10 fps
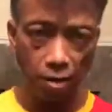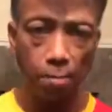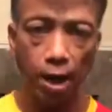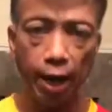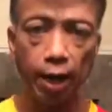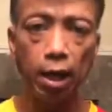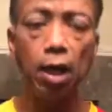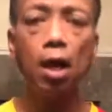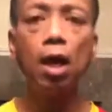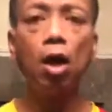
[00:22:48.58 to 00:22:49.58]
of mine
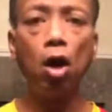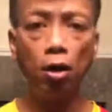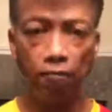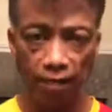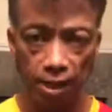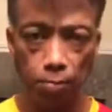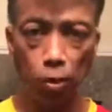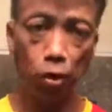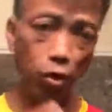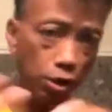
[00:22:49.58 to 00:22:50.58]
on
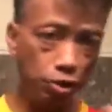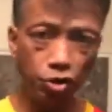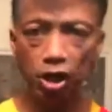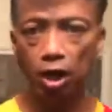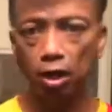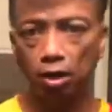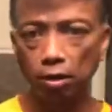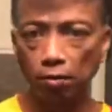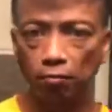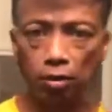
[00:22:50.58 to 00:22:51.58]
Facebook, you can share
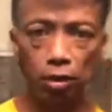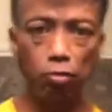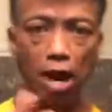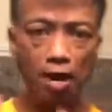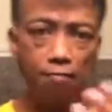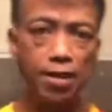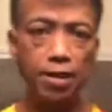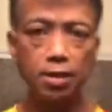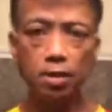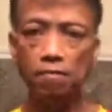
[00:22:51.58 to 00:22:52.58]
the
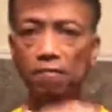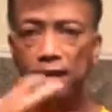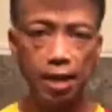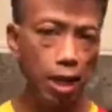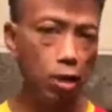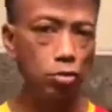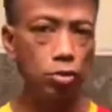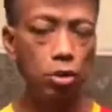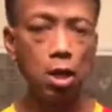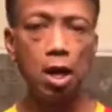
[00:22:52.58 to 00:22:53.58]
graphics, the
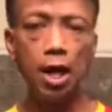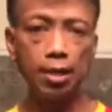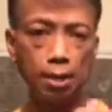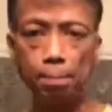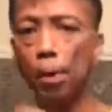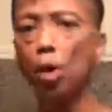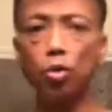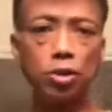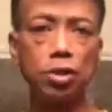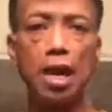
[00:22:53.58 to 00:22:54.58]
videos, and the
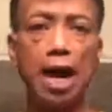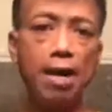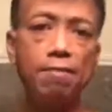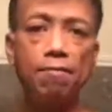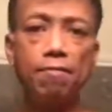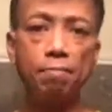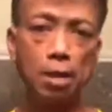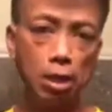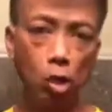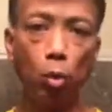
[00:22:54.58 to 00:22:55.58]
posts I've
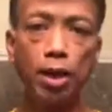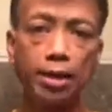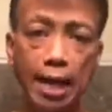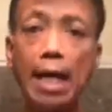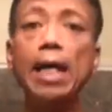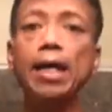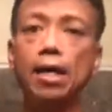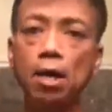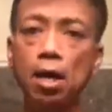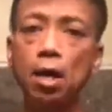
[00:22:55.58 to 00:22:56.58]
been doing
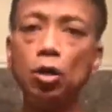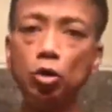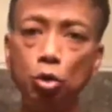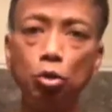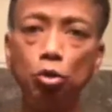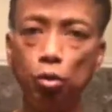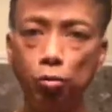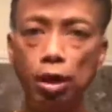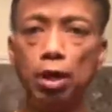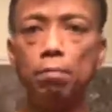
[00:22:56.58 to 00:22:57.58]
daily, 2 to
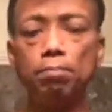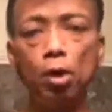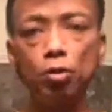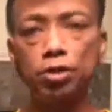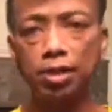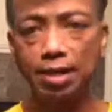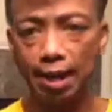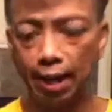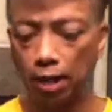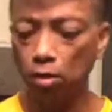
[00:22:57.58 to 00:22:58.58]
3 posts a
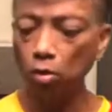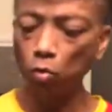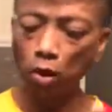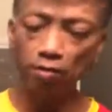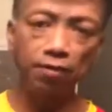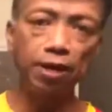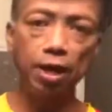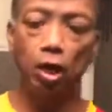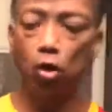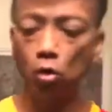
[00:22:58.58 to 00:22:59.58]
day, 1
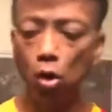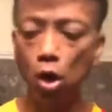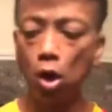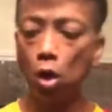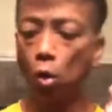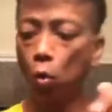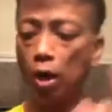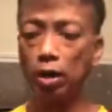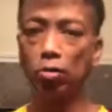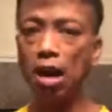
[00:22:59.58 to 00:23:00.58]
video,
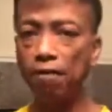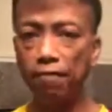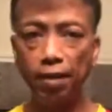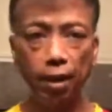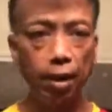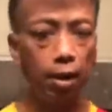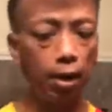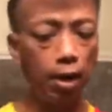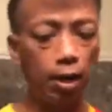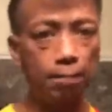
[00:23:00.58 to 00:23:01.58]
1 graphic
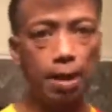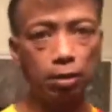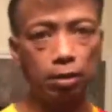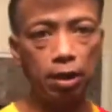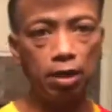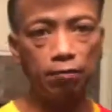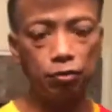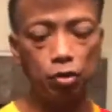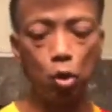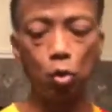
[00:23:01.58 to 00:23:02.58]
about Kidney for
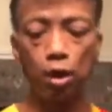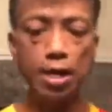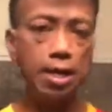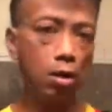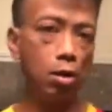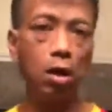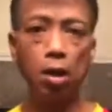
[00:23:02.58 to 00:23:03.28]
Joel, and then